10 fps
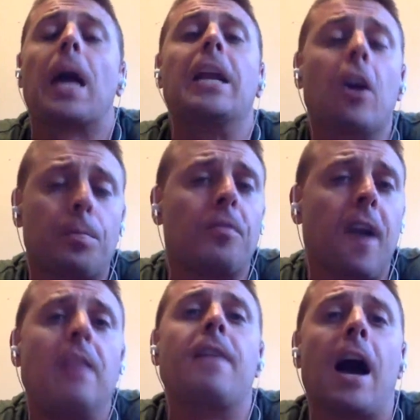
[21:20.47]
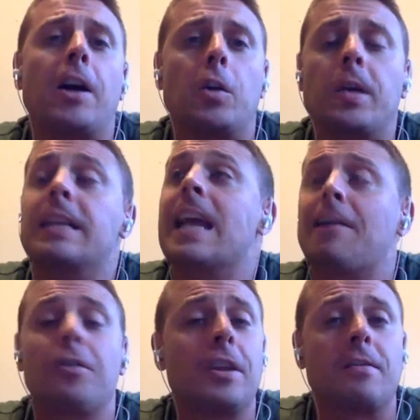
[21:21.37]
And he does provide value. He
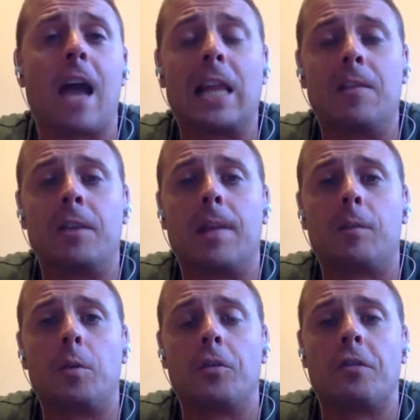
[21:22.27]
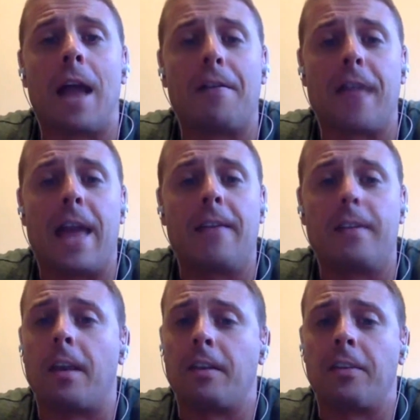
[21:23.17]
definitely is not living up to his draft status
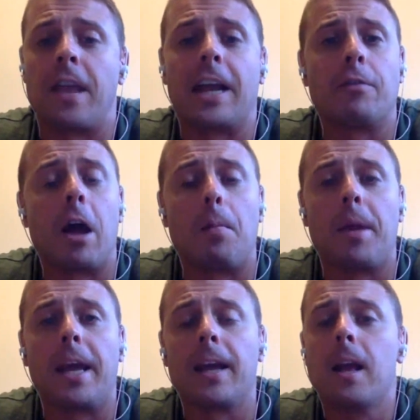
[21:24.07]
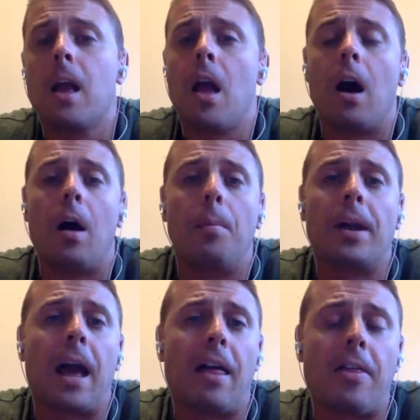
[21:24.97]
as a second-round pick.
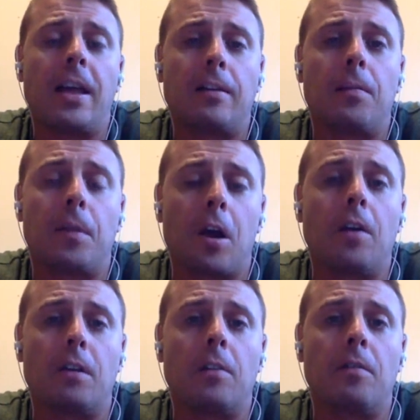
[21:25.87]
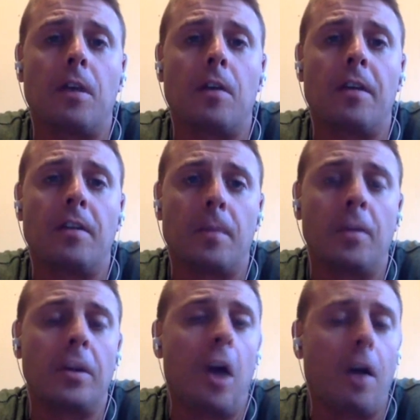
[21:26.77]
But I think just because of his
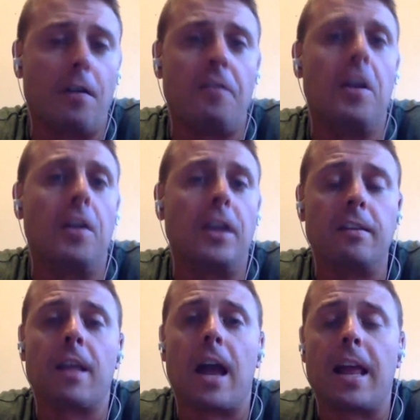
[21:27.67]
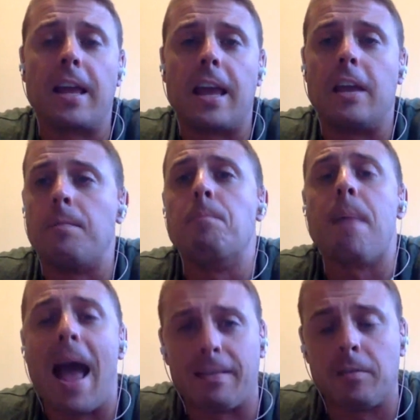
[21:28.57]
ability off the field, and he's not a
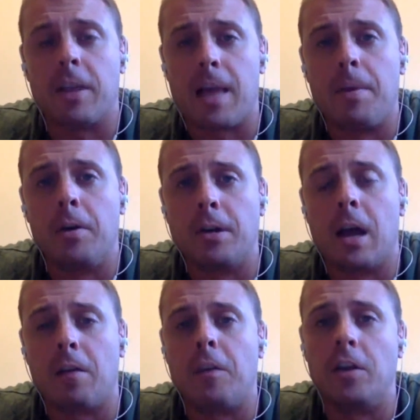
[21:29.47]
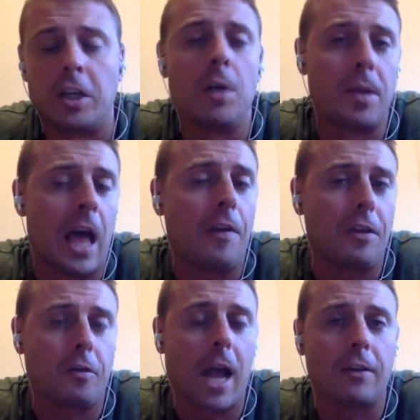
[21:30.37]
massive liability on field. He could be a
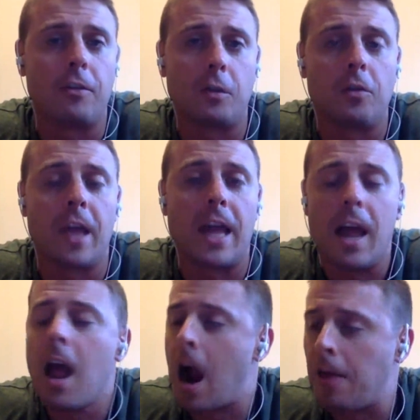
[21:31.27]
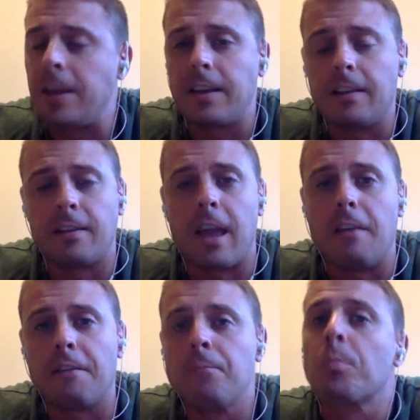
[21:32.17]
healthy scratch, as you said. I think he's
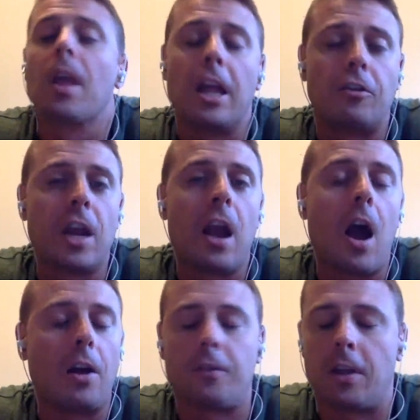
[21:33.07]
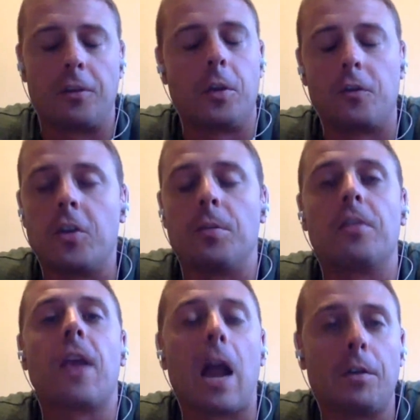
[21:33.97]
safe. And Chandler Jones,
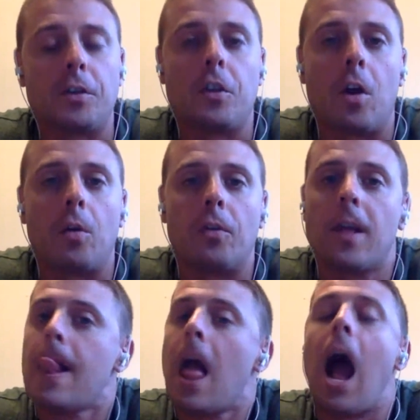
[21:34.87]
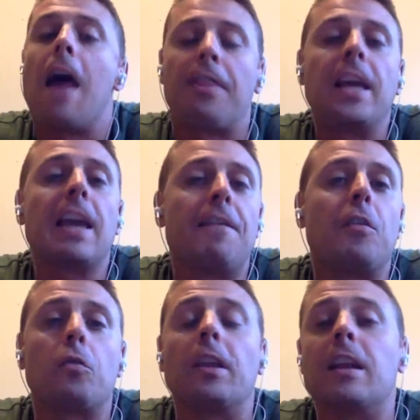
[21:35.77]
Cyrus Jones, I think if
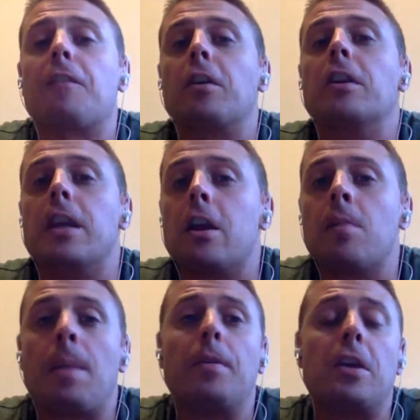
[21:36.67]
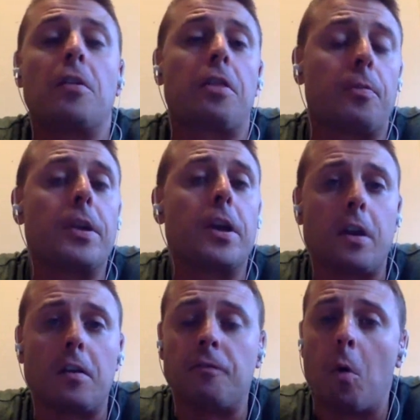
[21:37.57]
this was a different year, maybe year 3 or
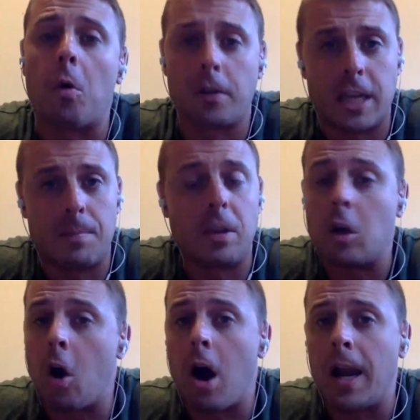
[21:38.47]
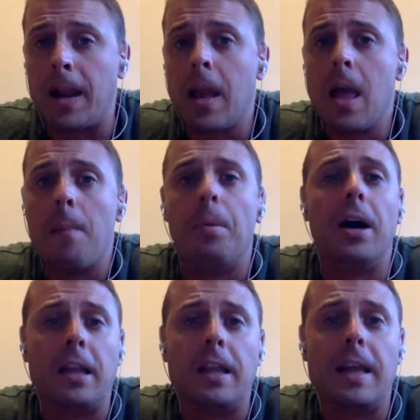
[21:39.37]
year 4, he'd be gone.
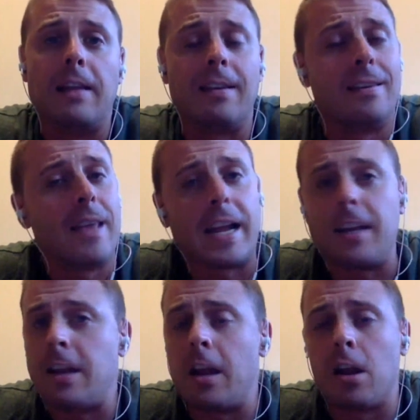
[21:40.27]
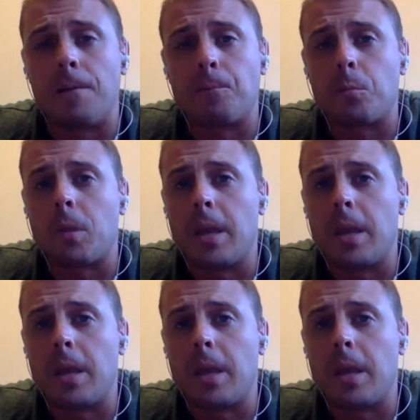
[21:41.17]
But it's his second year.